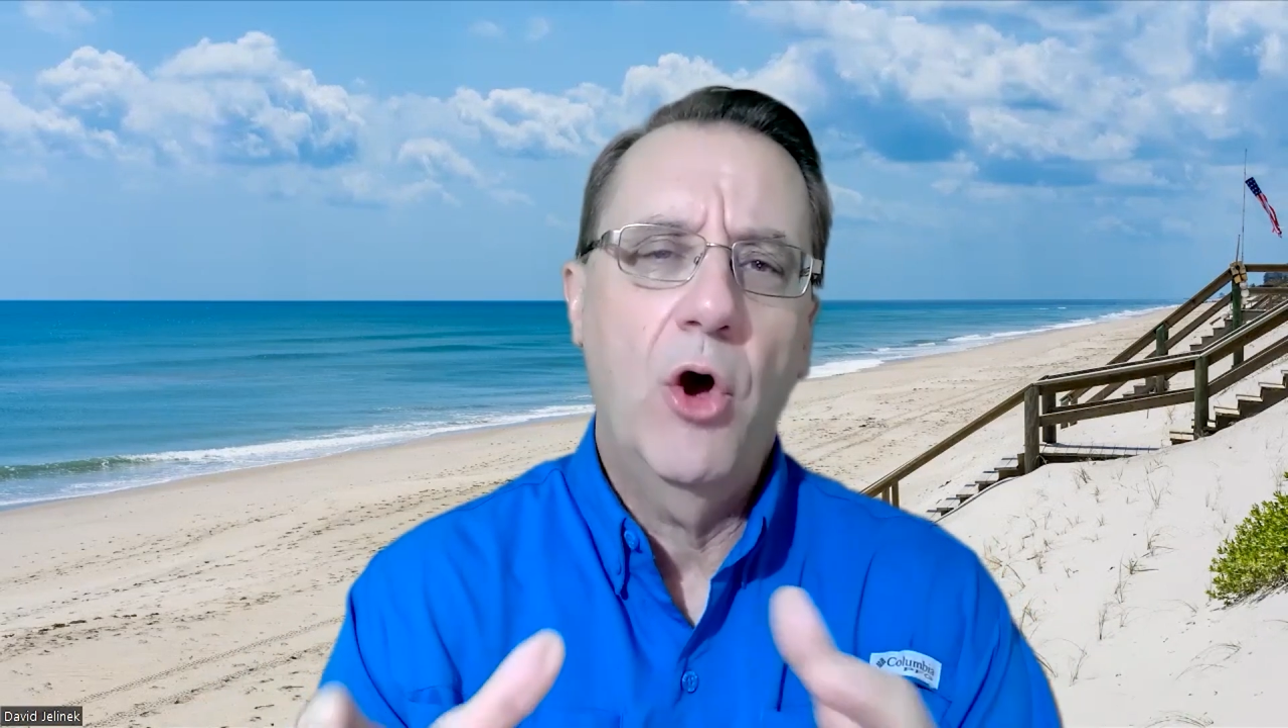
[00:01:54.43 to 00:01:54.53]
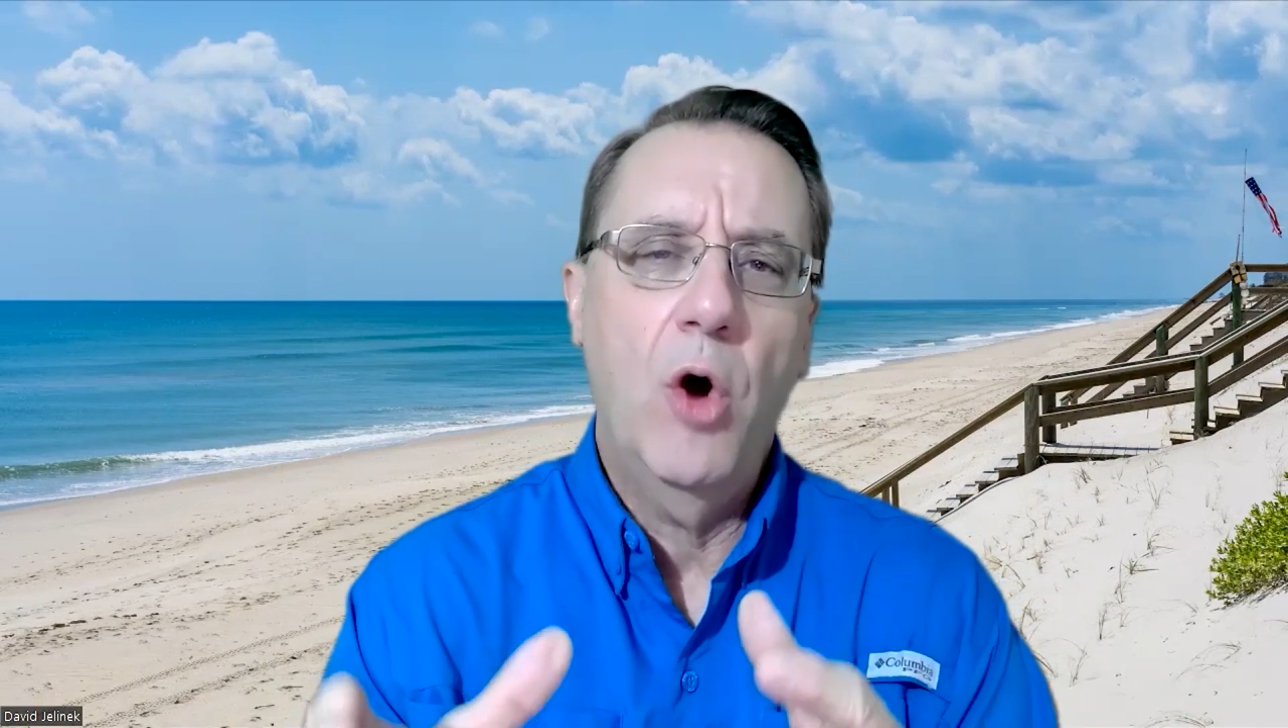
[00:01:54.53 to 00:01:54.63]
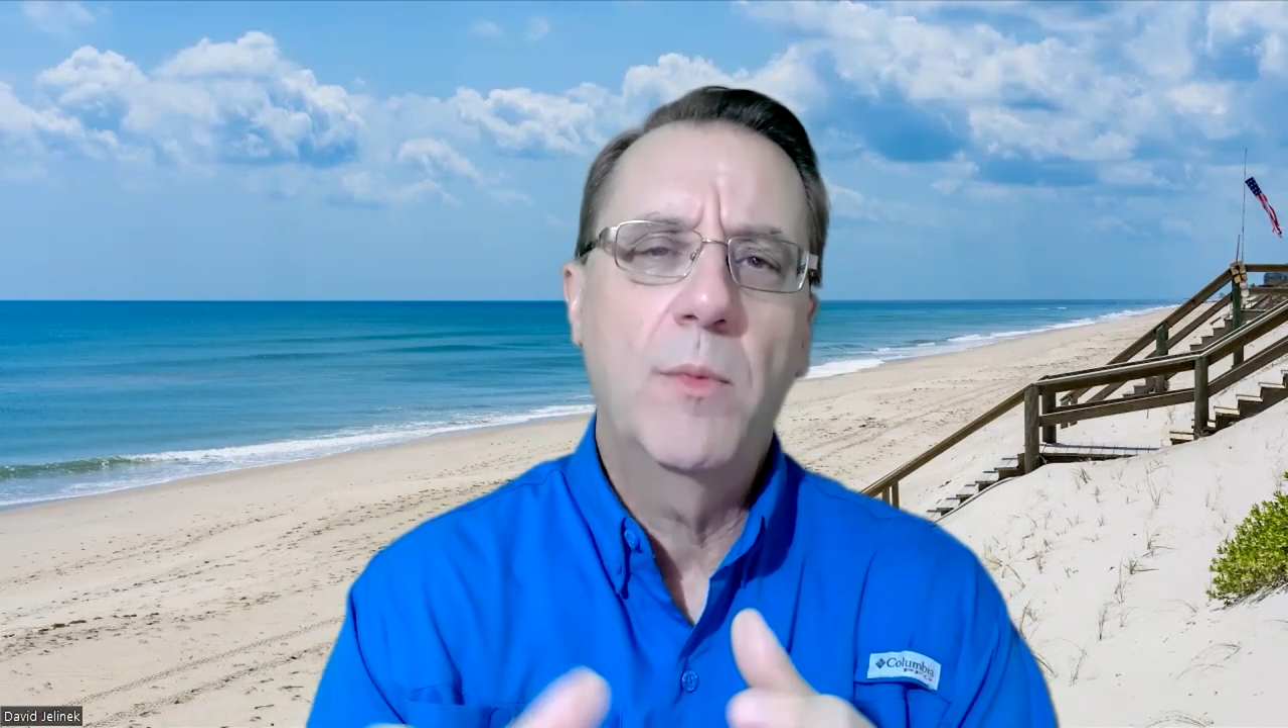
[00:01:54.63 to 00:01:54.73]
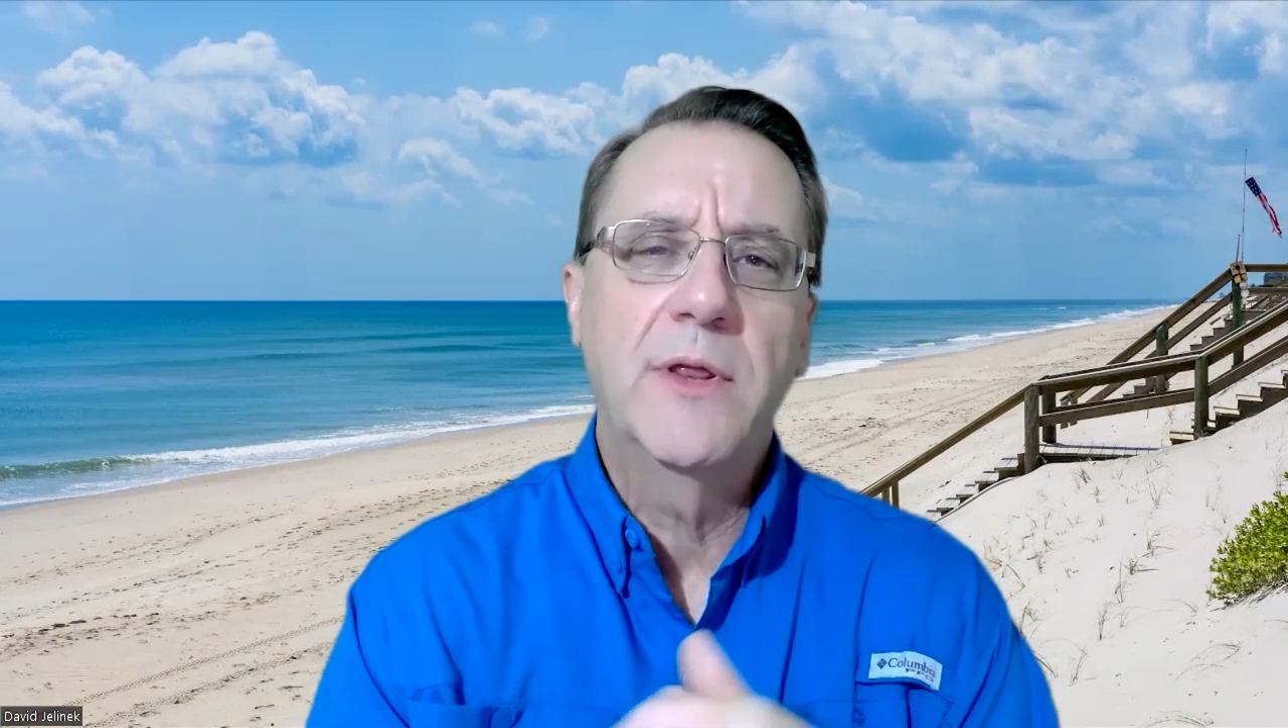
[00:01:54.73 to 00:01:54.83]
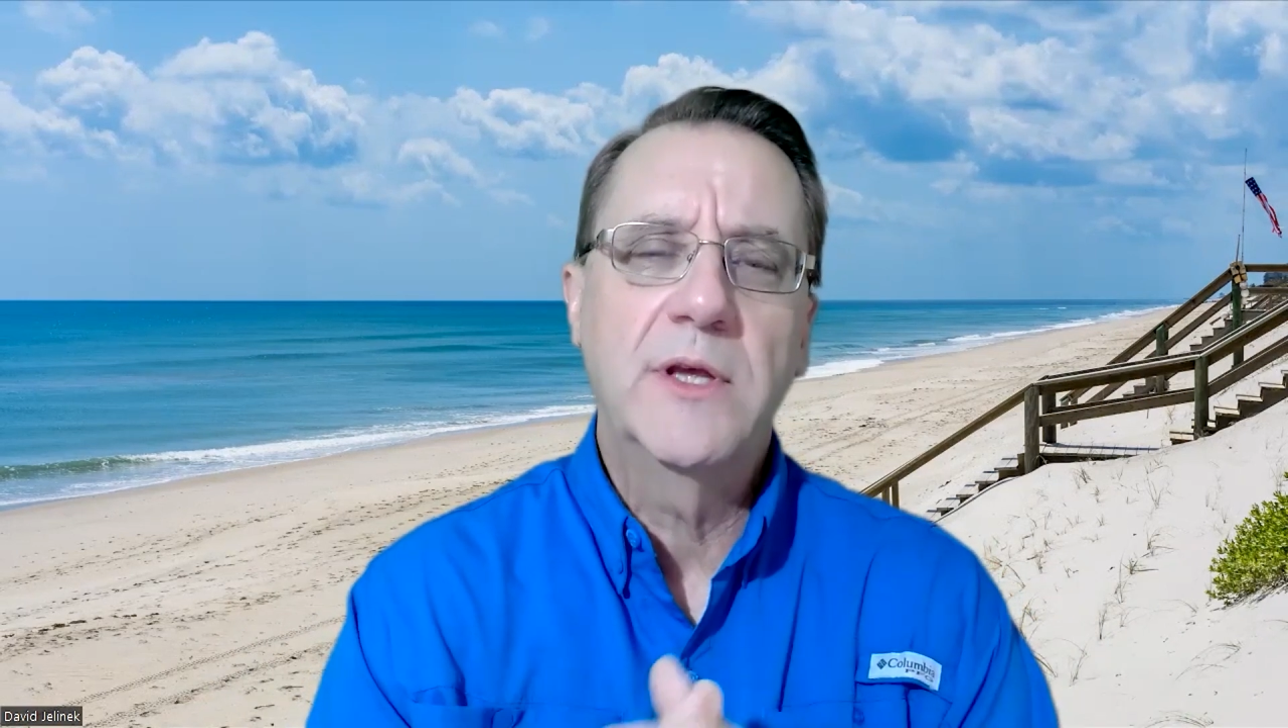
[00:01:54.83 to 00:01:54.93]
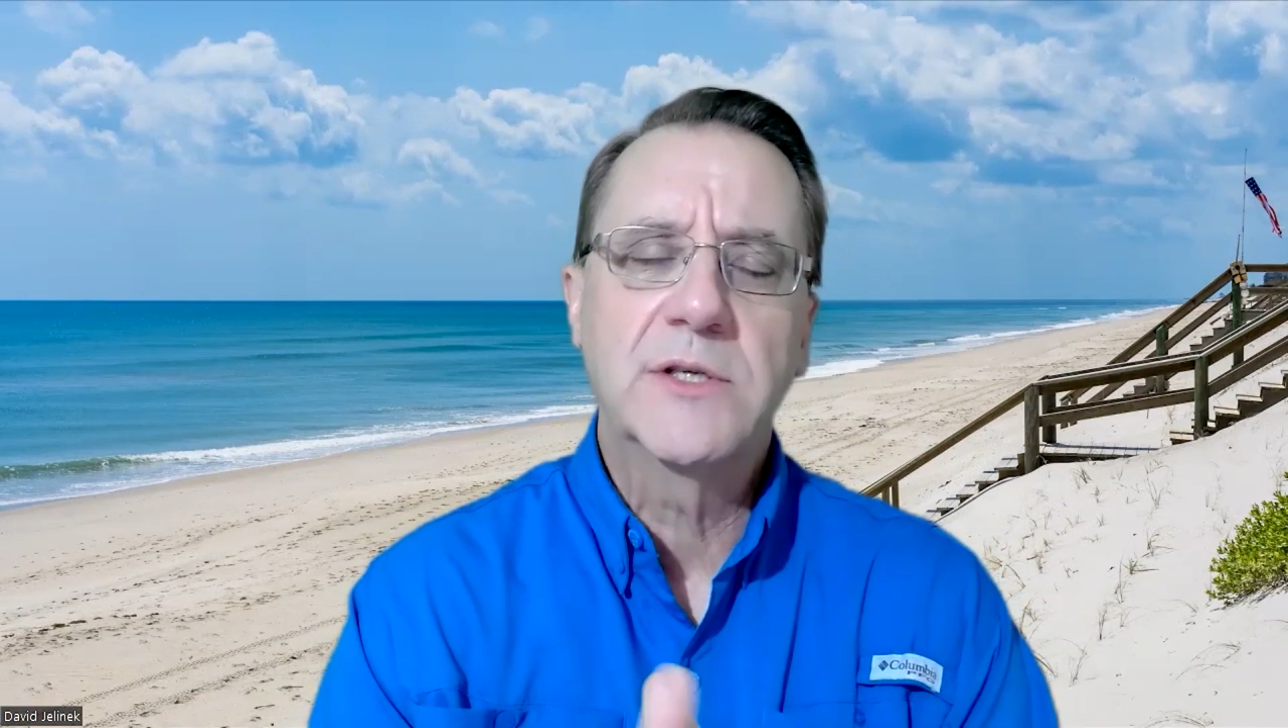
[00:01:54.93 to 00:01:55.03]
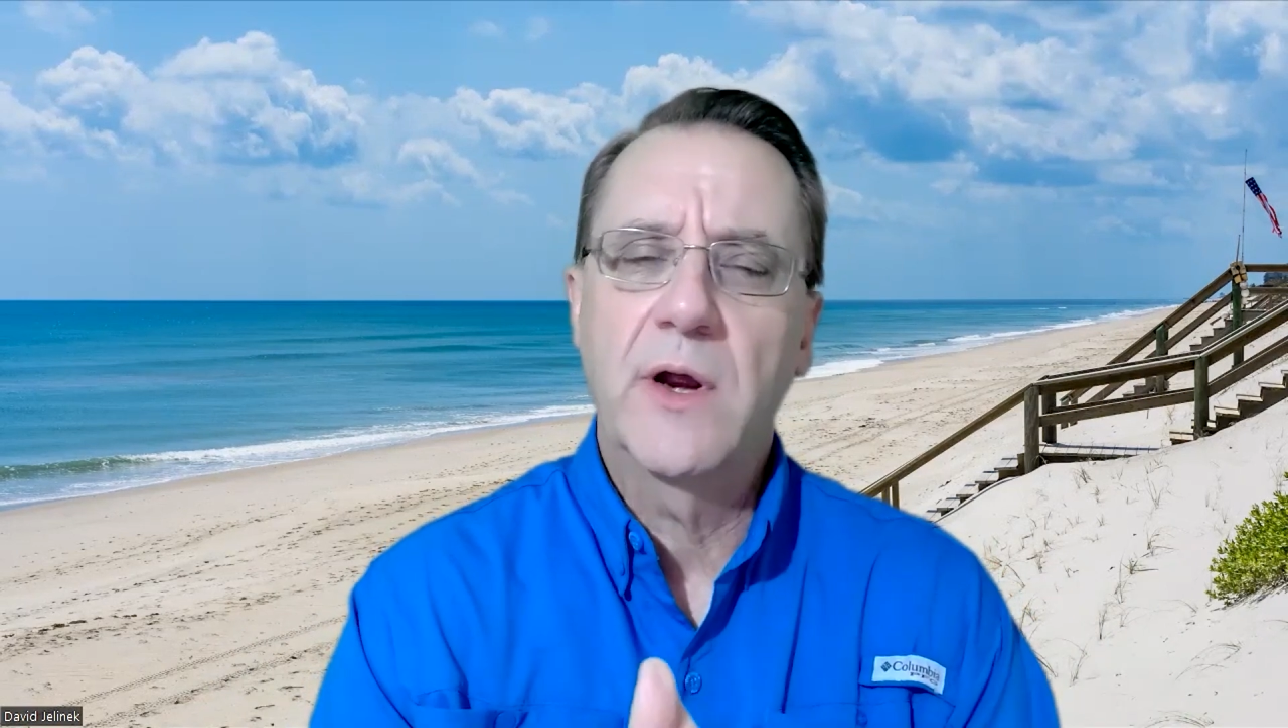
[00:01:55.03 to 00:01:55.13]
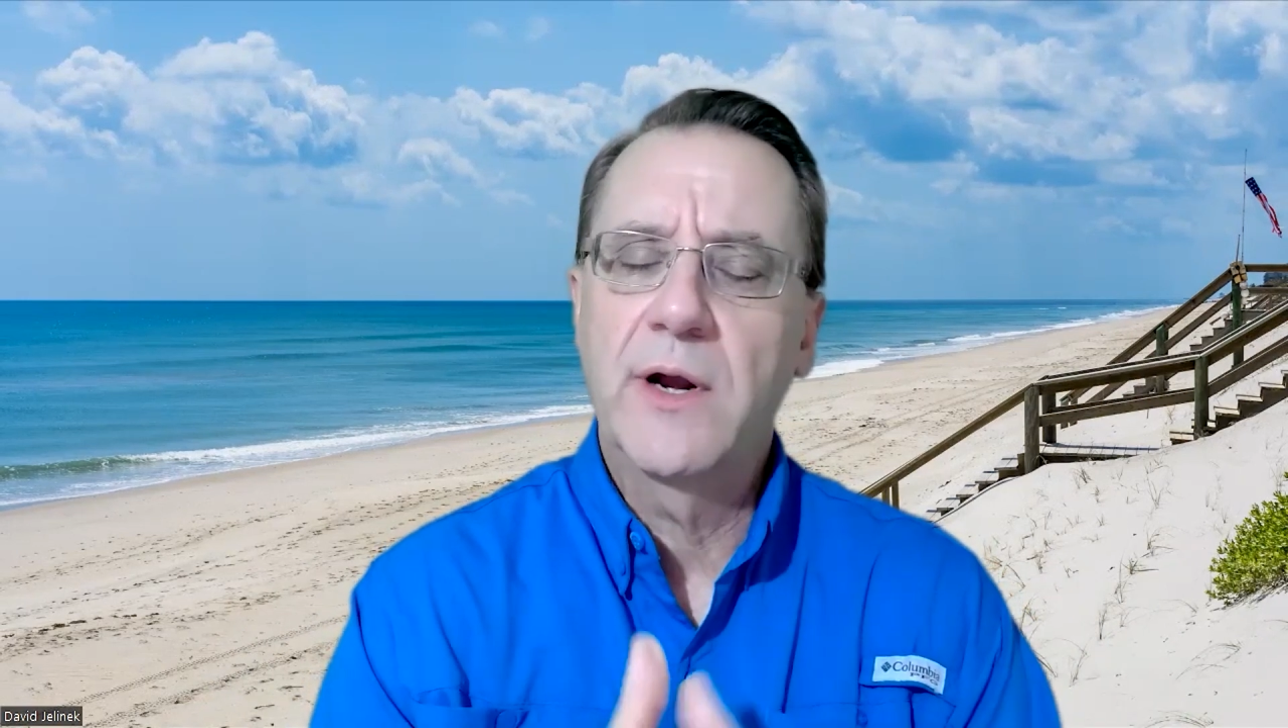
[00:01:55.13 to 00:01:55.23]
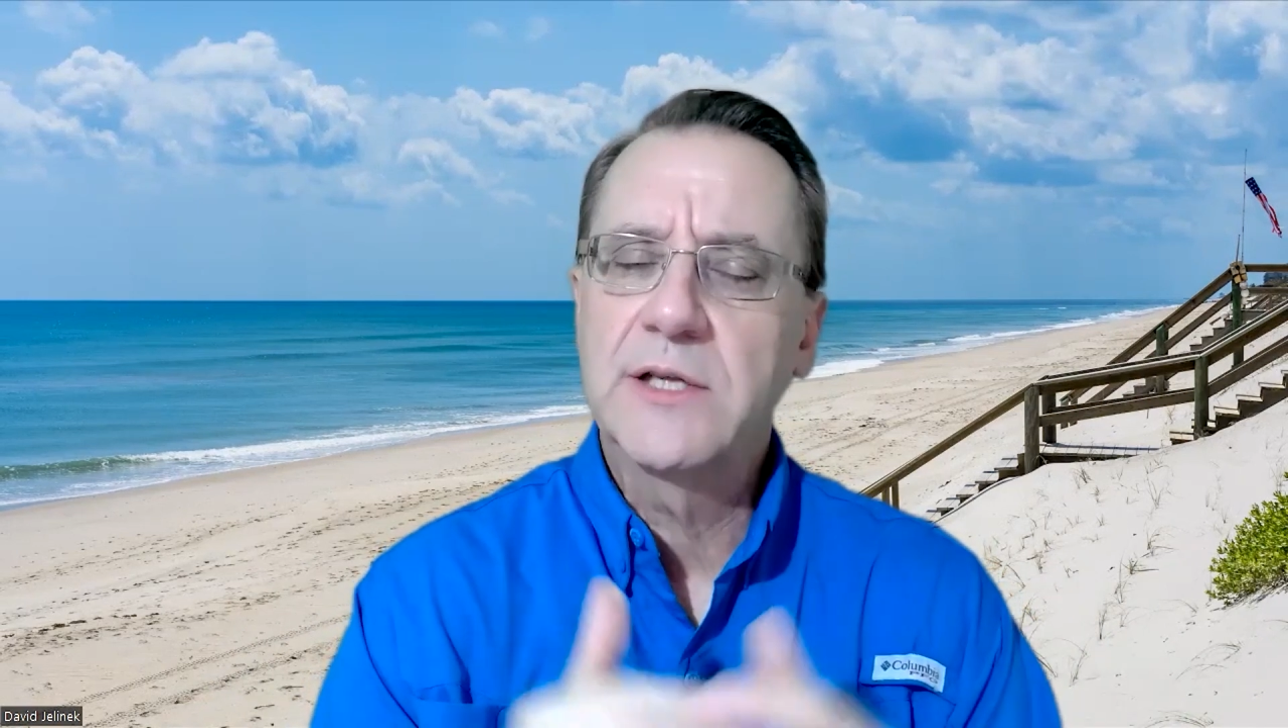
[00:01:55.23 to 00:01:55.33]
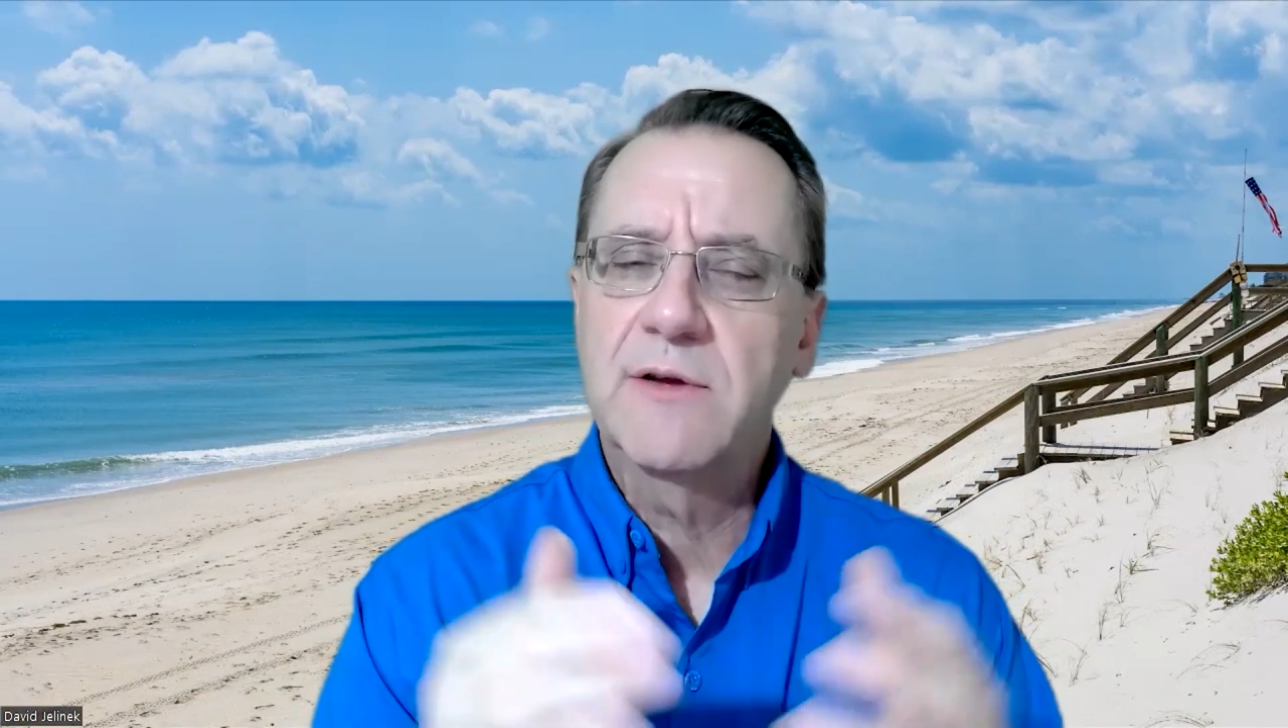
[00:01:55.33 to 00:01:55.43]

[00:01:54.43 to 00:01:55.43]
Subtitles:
a home in this area,